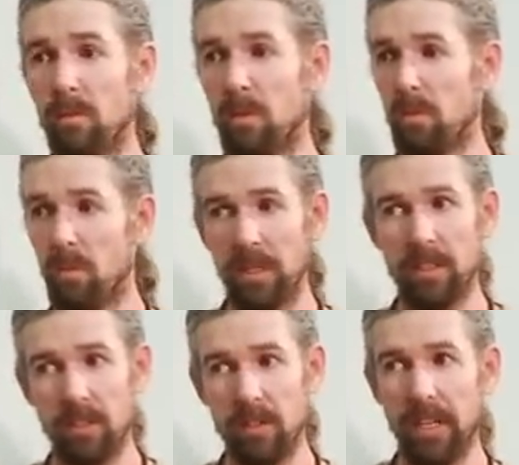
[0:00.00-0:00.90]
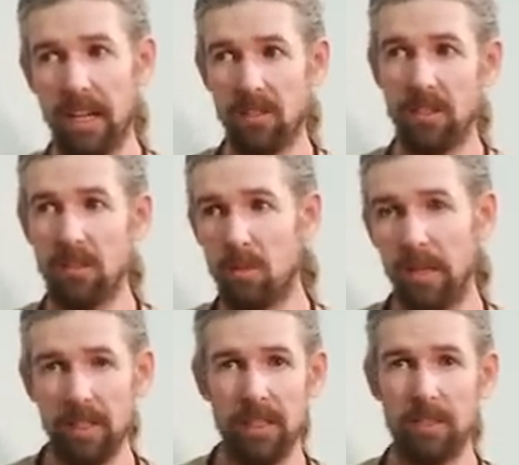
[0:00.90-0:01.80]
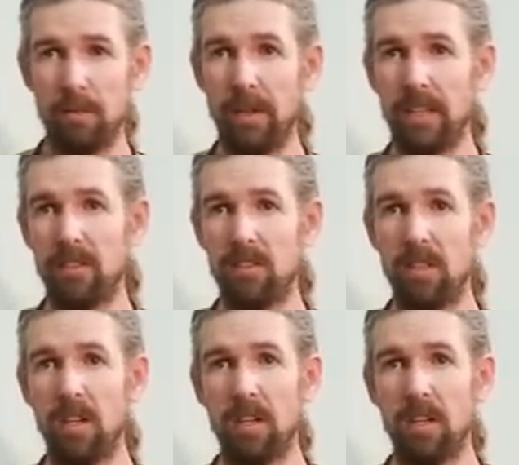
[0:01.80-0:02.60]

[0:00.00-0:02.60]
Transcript: well, what you're doing actually directly affects